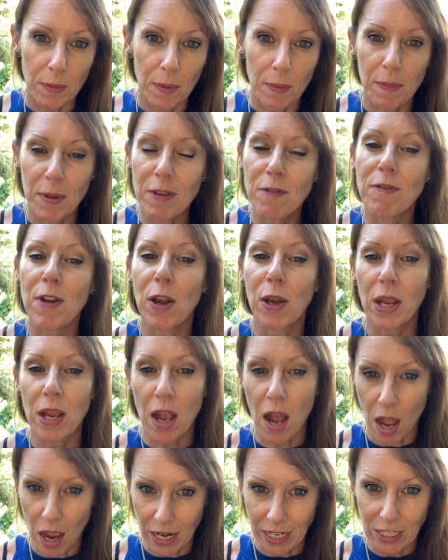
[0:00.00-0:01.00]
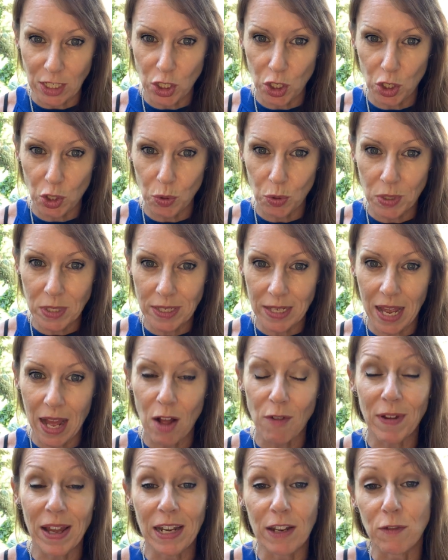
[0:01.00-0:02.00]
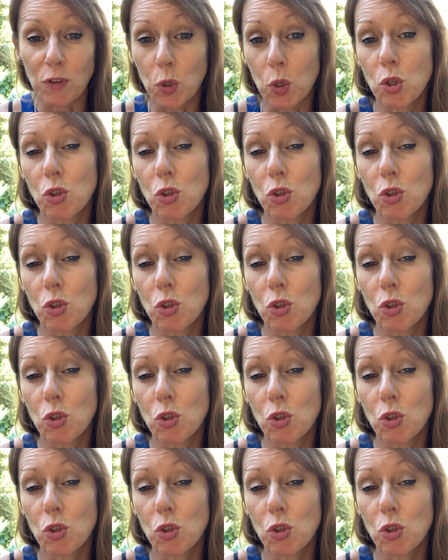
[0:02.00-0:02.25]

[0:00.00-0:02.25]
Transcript: be very kind to yourself, and if you're